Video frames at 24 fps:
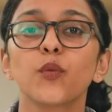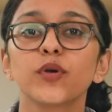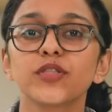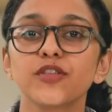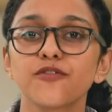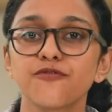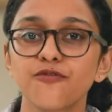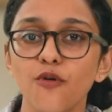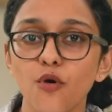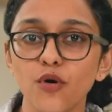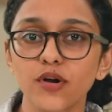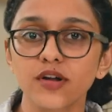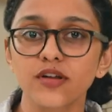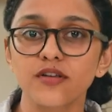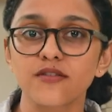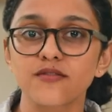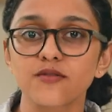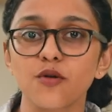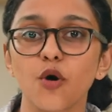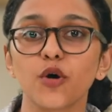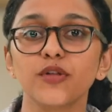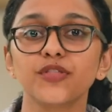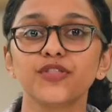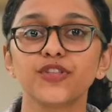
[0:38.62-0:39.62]
with a
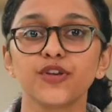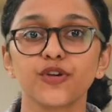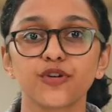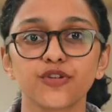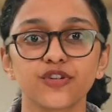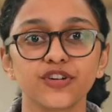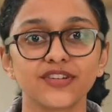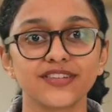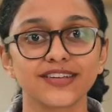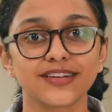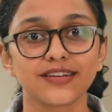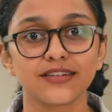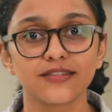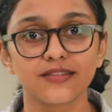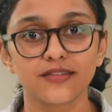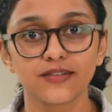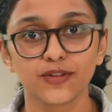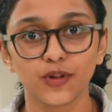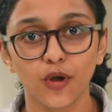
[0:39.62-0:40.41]
focus on theoretical